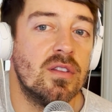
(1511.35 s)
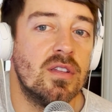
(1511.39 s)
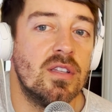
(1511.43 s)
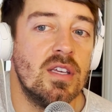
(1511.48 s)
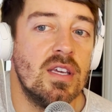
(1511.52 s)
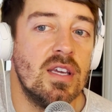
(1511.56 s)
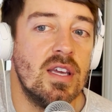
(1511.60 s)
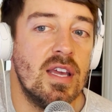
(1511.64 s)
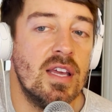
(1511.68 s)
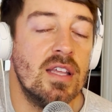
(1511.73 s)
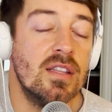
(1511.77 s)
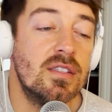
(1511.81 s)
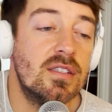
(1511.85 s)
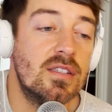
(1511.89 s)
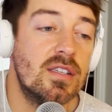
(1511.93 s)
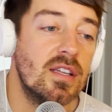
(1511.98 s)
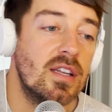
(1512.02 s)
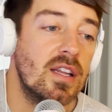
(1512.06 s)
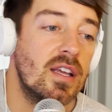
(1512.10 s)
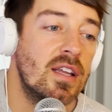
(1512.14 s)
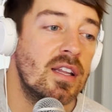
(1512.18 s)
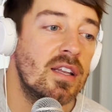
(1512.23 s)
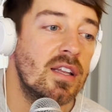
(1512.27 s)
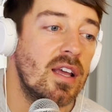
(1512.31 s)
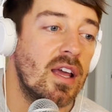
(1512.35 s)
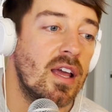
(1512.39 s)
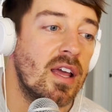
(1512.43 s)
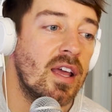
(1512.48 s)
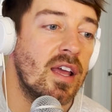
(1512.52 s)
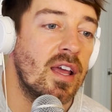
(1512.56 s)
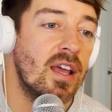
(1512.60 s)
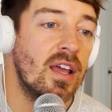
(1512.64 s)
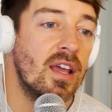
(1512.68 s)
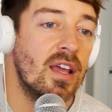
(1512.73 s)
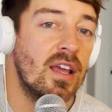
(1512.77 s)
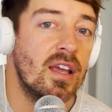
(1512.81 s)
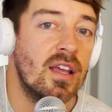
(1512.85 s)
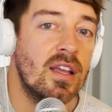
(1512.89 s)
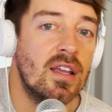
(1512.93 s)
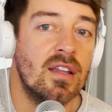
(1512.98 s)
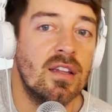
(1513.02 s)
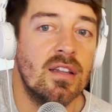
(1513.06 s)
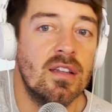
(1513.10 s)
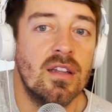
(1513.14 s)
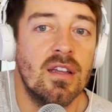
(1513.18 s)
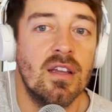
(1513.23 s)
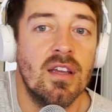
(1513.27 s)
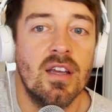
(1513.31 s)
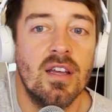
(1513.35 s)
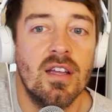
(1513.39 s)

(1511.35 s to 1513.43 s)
the incident and